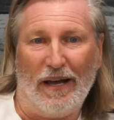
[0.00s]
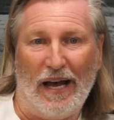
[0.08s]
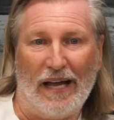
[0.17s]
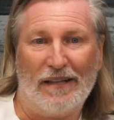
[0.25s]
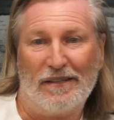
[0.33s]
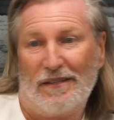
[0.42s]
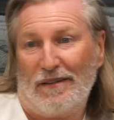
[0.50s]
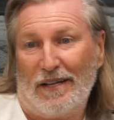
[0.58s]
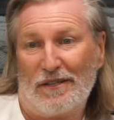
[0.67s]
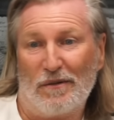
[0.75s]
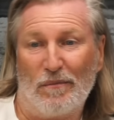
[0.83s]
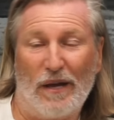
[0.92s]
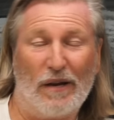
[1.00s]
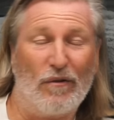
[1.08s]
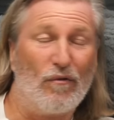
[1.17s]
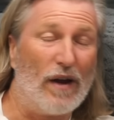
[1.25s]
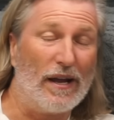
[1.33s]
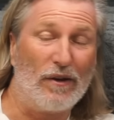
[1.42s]
And listen, we had a
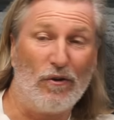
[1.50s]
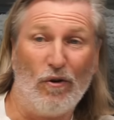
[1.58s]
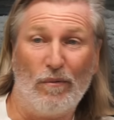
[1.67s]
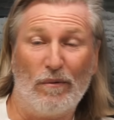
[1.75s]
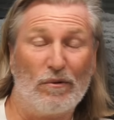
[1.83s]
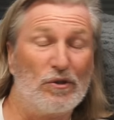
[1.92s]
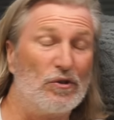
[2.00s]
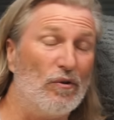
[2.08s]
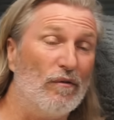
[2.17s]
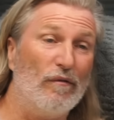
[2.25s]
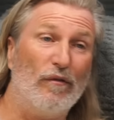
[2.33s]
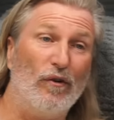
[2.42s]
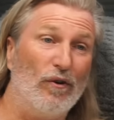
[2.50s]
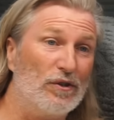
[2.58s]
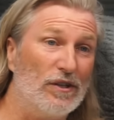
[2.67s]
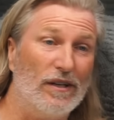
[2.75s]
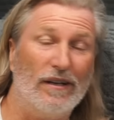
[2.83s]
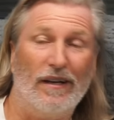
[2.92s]
right goal, we were so
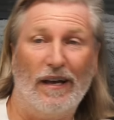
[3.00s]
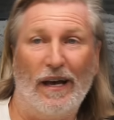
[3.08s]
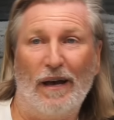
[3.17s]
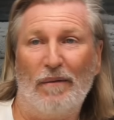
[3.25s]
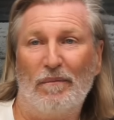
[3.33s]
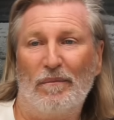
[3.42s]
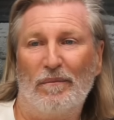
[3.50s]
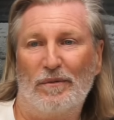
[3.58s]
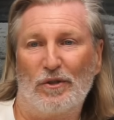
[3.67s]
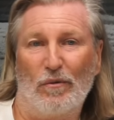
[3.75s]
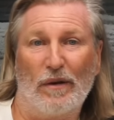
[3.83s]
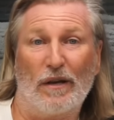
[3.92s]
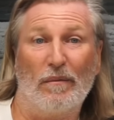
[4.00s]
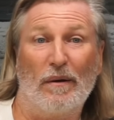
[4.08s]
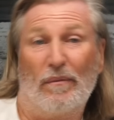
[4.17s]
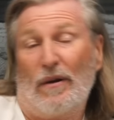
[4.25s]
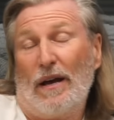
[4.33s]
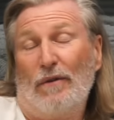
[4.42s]
unfortunate, so we can be
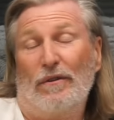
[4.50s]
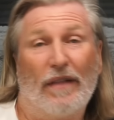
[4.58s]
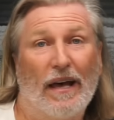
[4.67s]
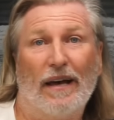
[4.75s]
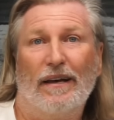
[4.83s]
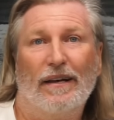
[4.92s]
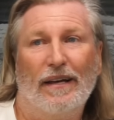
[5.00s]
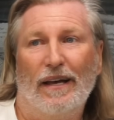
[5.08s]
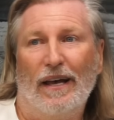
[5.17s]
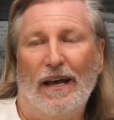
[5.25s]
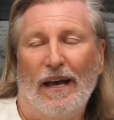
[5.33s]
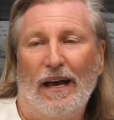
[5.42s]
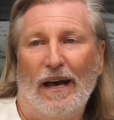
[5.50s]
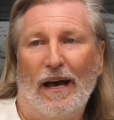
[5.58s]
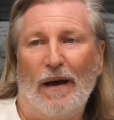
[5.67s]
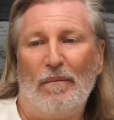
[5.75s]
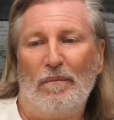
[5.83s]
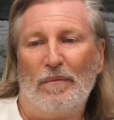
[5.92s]
proud of
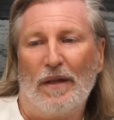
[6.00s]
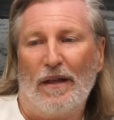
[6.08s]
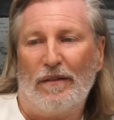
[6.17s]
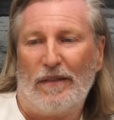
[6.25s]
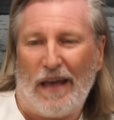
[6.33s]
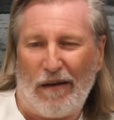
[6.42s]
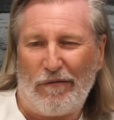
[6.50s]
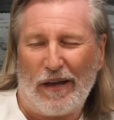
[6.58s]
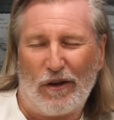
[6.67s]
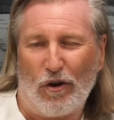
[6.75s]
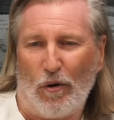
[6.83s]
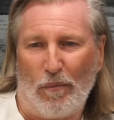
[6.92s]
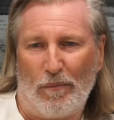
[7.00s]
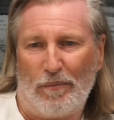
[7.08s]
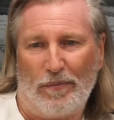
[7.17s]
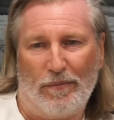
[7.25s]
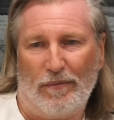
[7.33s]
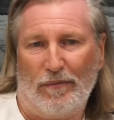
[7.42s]
that. The FA Cup,
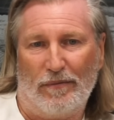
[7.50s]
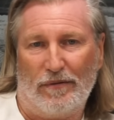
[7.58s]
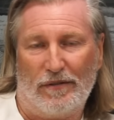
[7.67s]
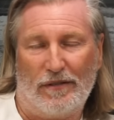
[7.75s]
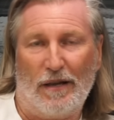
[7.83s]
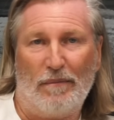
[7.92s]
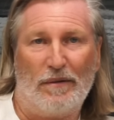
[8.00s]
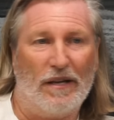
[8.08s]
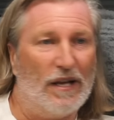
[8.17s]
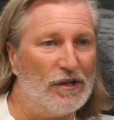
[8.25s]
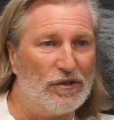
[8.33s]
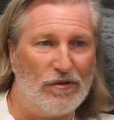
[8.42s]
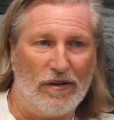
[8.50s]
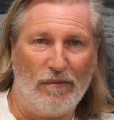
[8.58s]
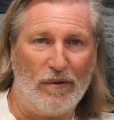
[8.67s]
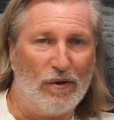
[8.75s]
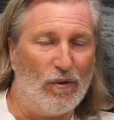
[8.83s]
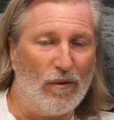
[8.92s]
steeped in history,
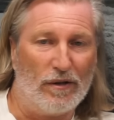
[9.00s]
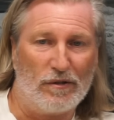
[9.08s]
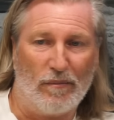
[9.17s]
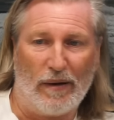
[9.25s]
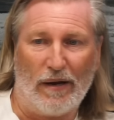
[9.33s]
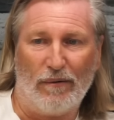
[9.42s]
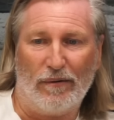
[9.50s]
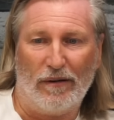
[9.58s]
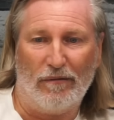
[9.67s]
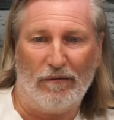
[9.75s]
we know what it's about.